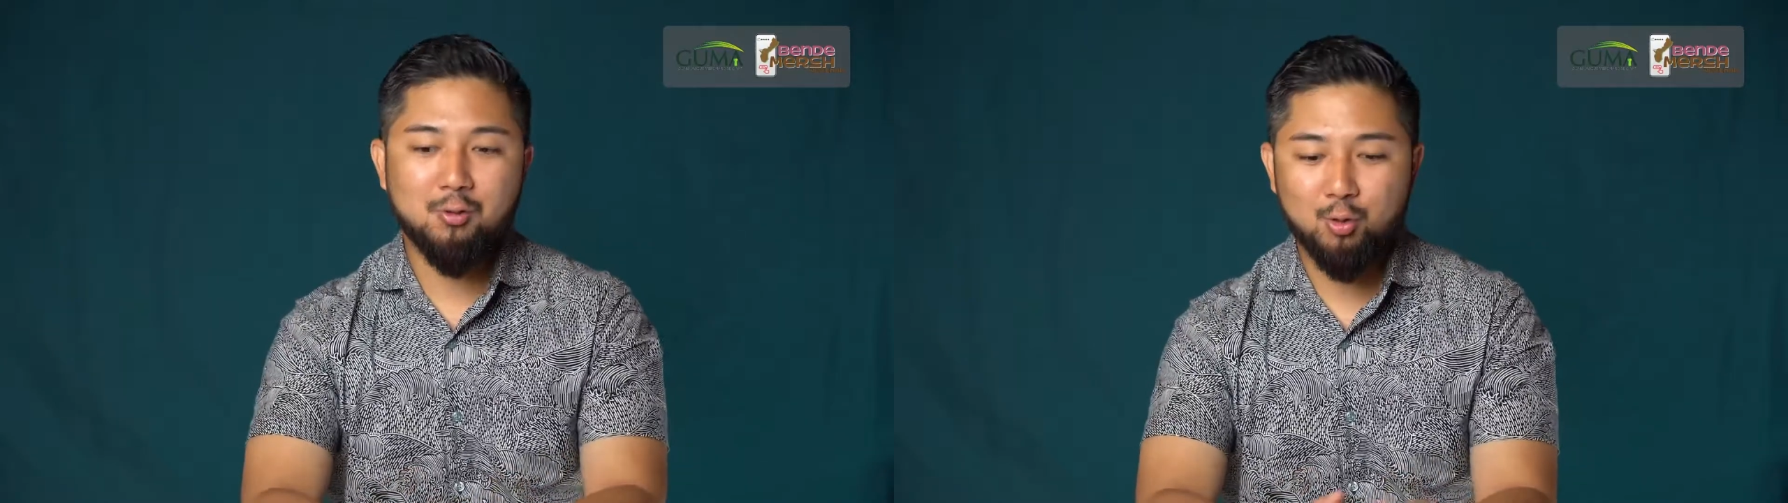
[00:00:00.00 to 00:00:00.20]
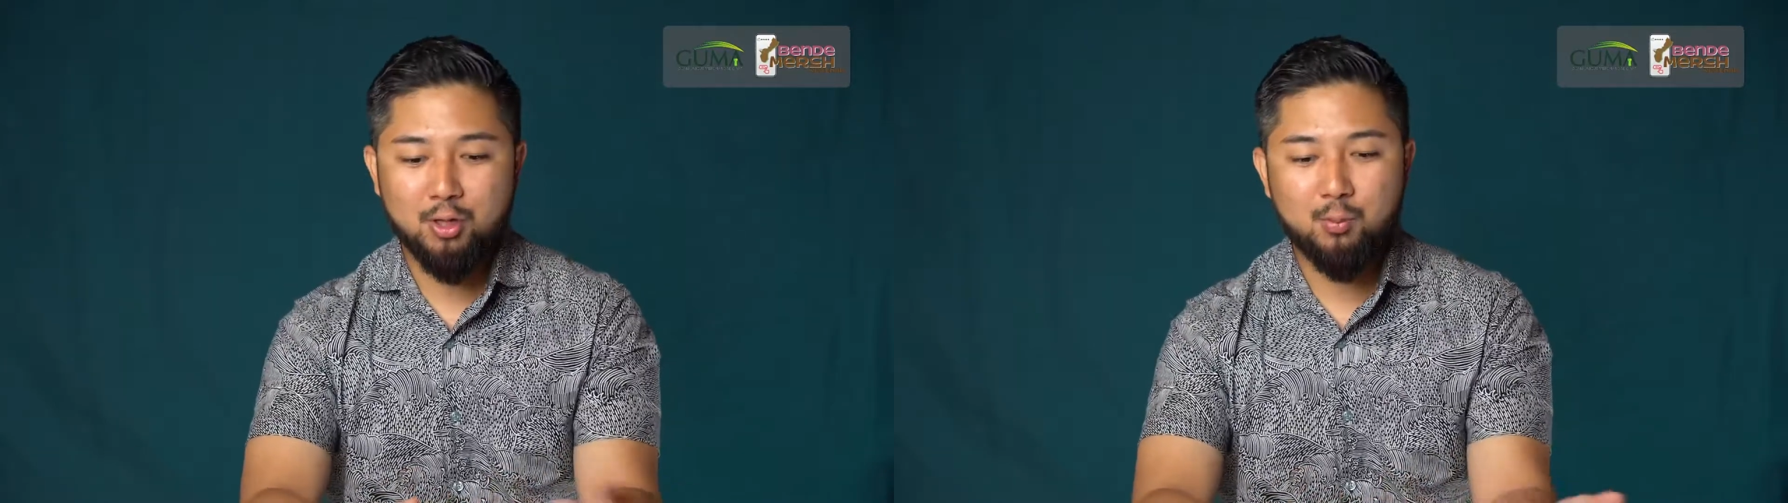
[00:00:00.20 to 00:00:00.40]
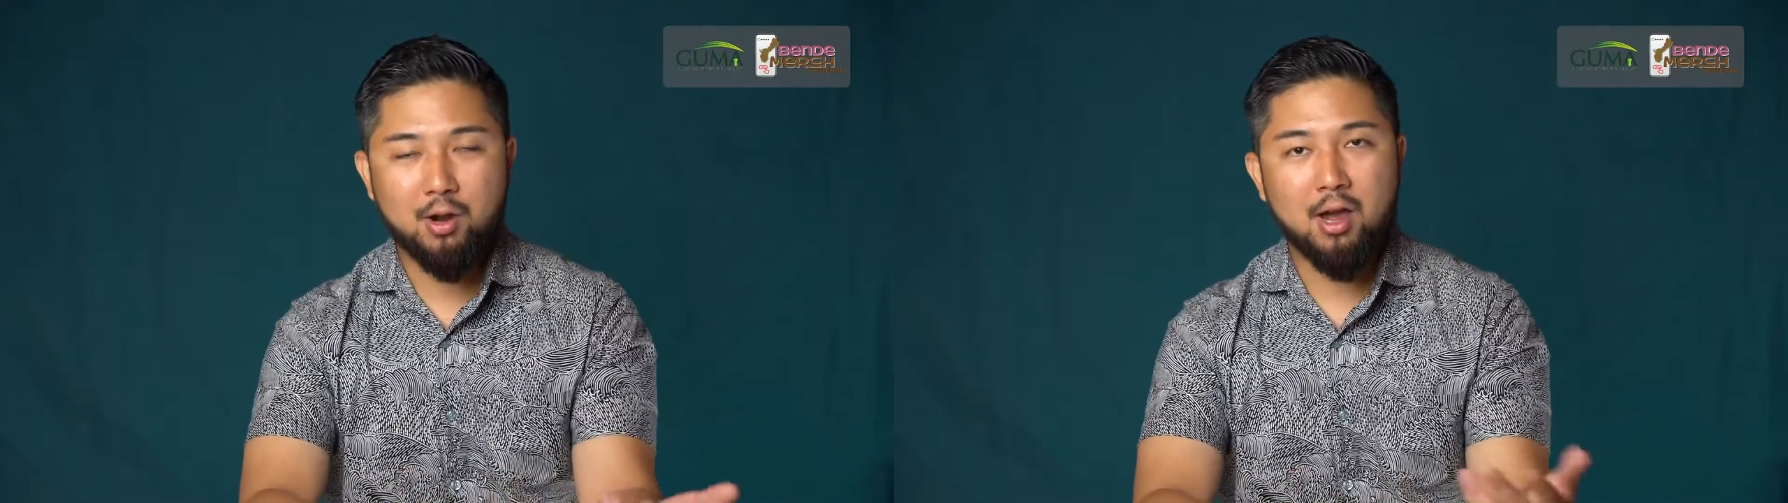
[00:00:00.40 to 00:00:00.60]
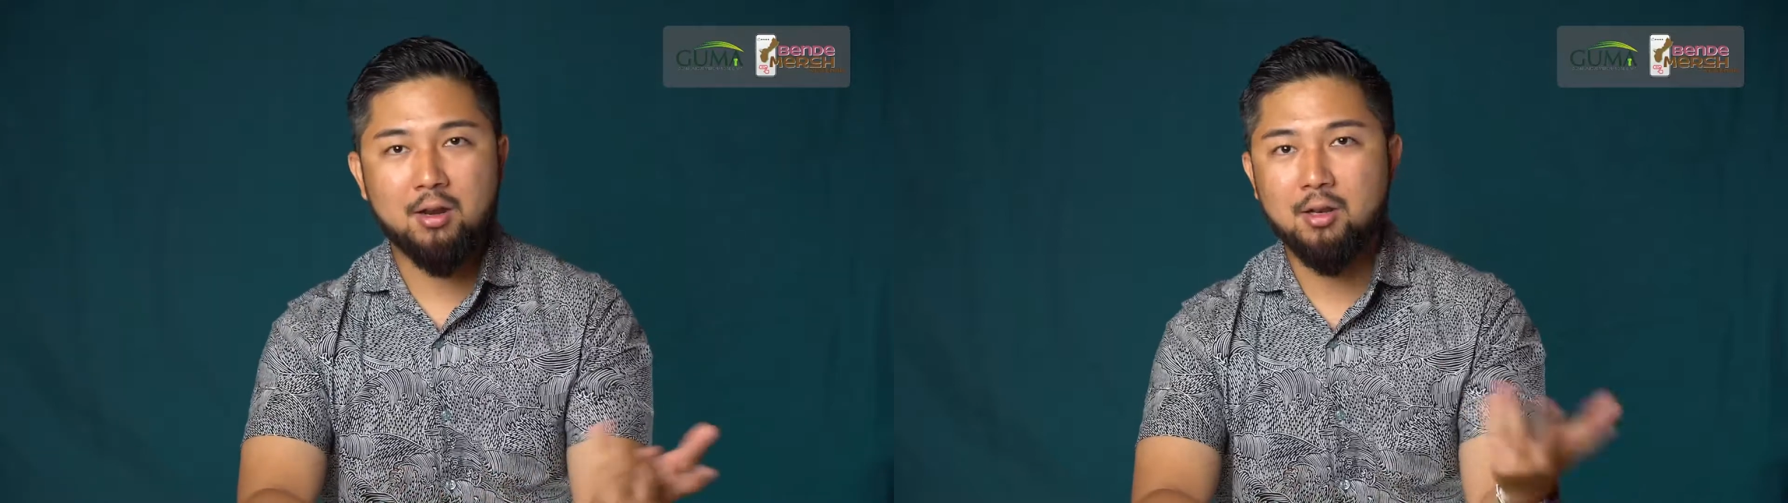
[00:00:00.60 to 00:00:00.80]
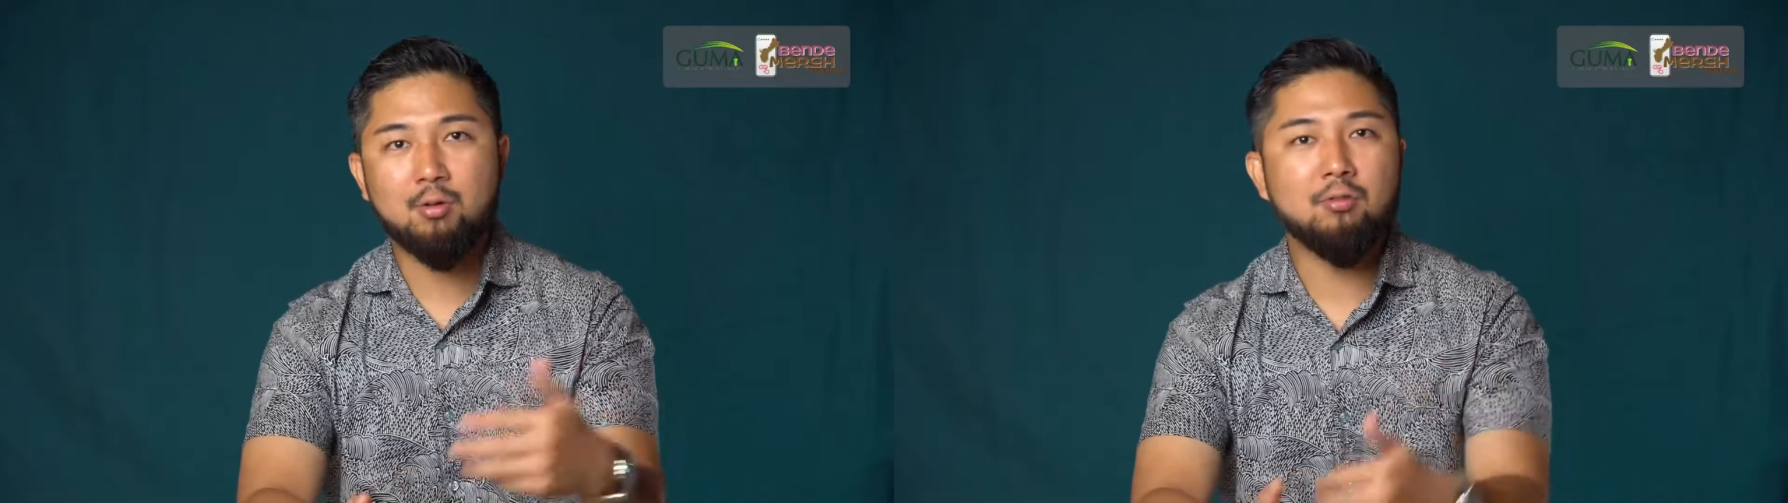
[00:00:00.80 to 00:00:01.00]
really proud,
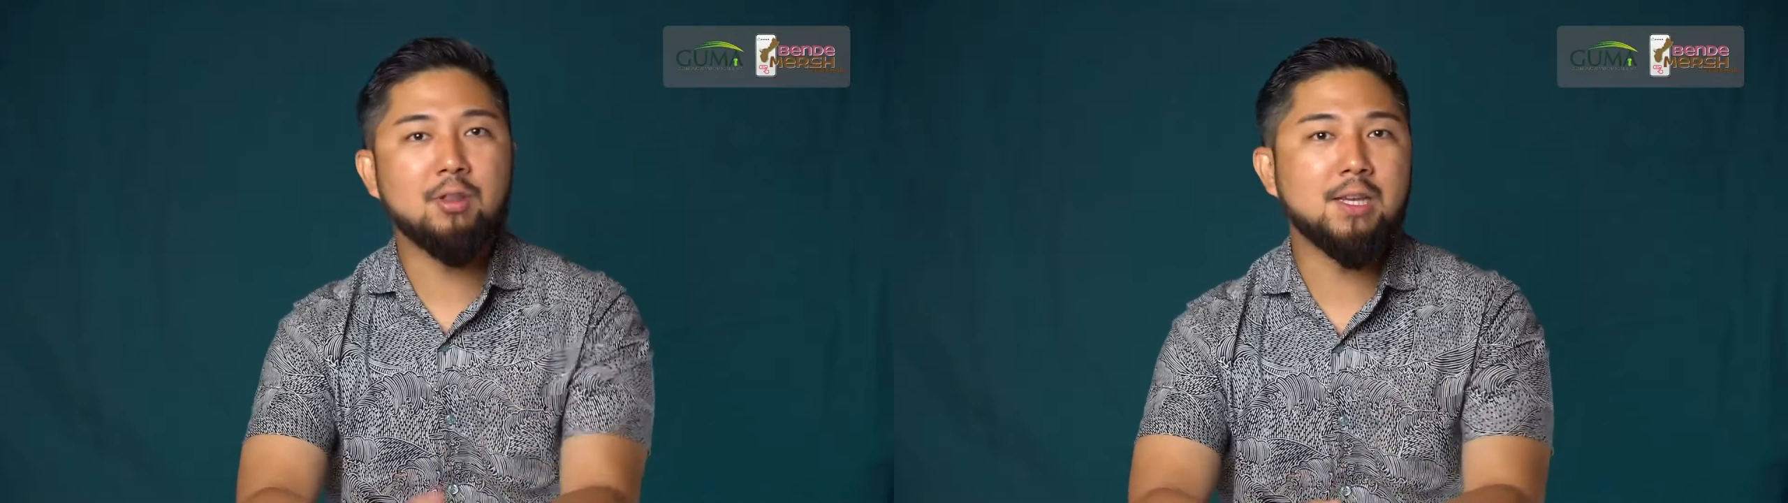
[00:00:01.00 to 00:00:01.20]
and they were really